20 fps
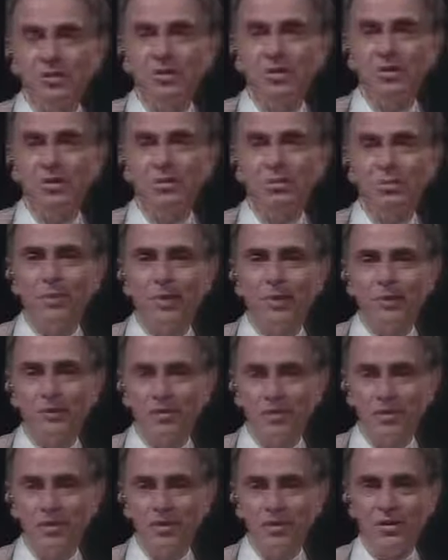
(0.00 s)
enough
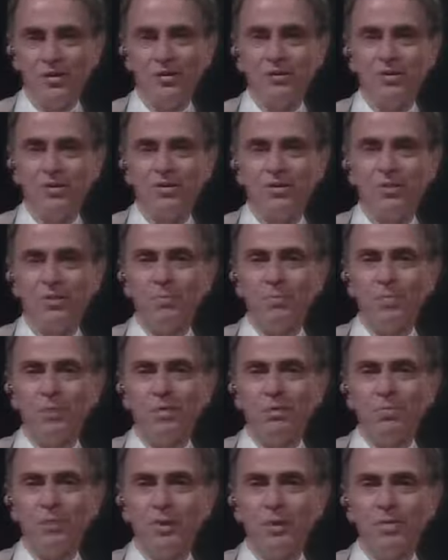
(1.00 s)
matter to stop the
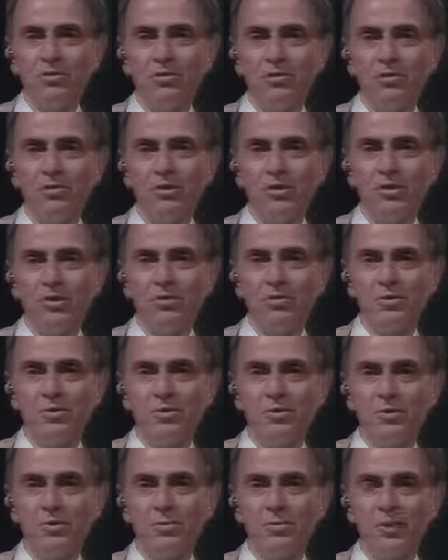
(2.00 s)
expansion, and so
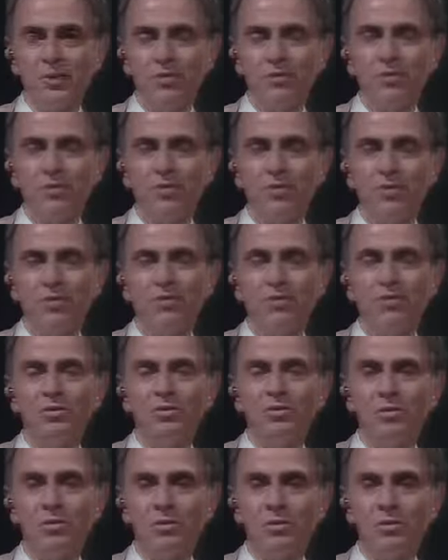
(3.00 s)
the expansion then
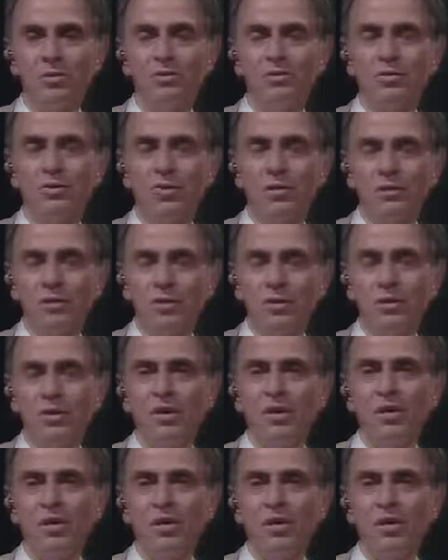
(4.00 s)
continues forever.